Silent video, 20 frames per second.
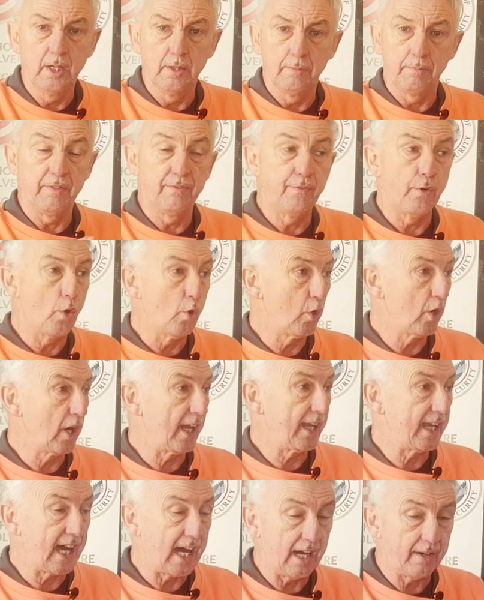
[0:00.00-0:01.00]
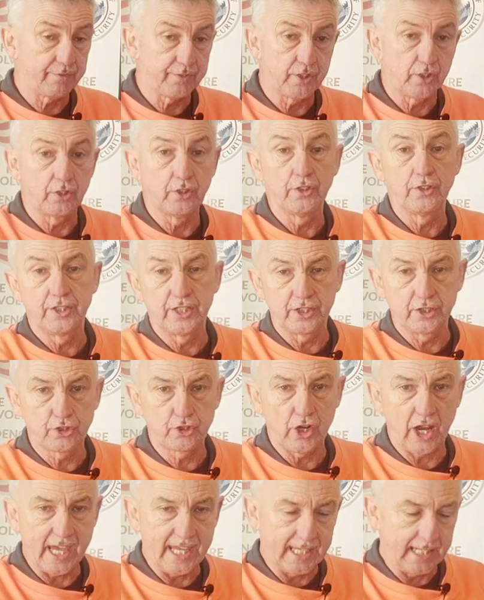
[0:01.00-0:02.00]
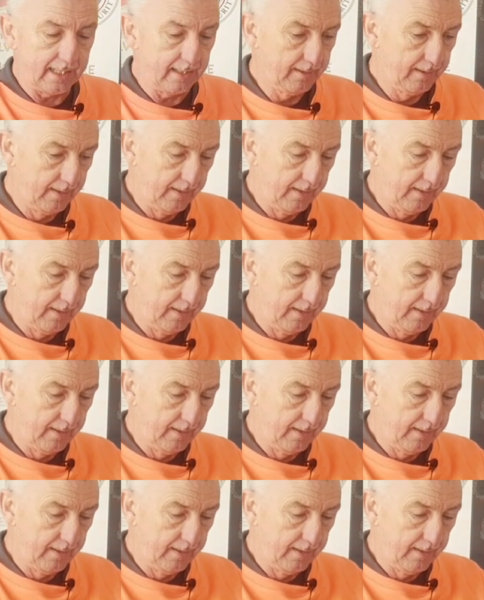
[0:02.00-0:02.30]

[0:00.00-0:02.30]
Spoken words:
before and after the trial.